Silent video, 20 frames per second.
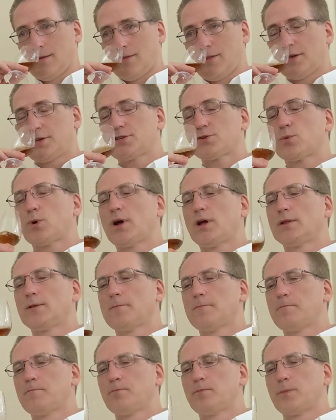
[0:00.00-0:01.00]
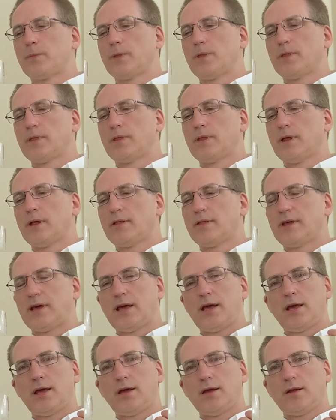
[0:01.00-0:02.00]
This one,
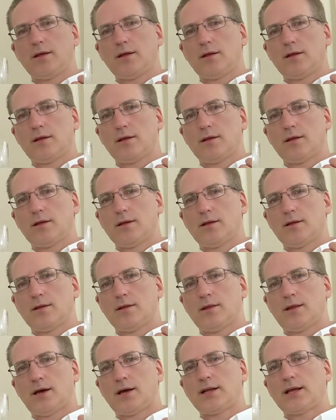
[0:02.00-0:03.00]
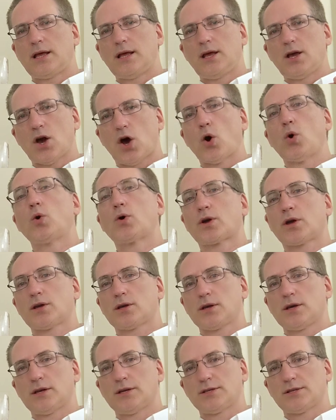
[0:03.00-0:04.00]
the nutty oak
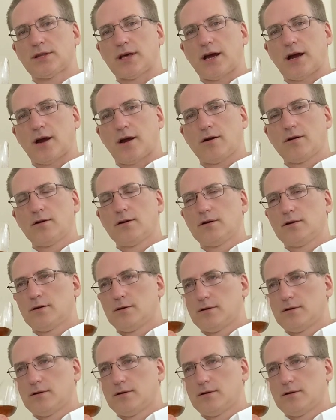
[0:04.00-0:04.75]
is there